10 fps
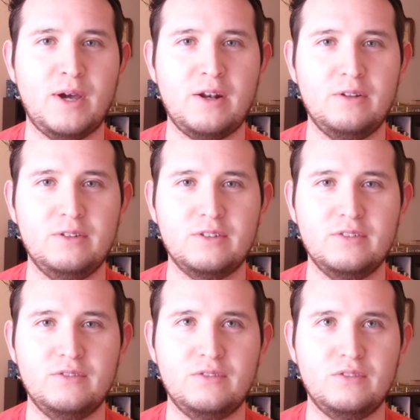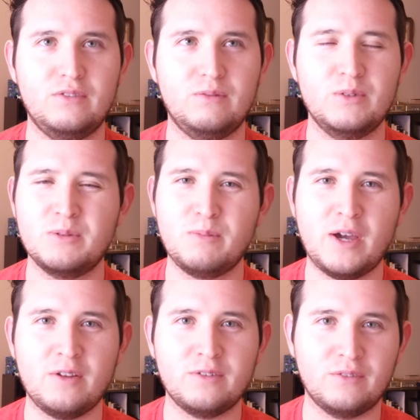Battles
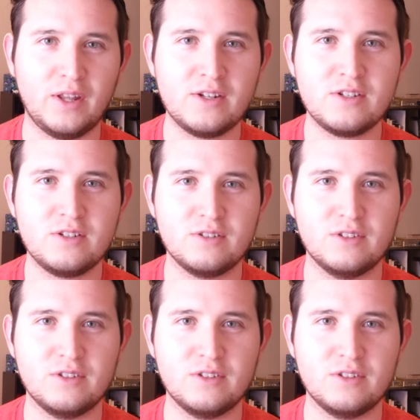of Legend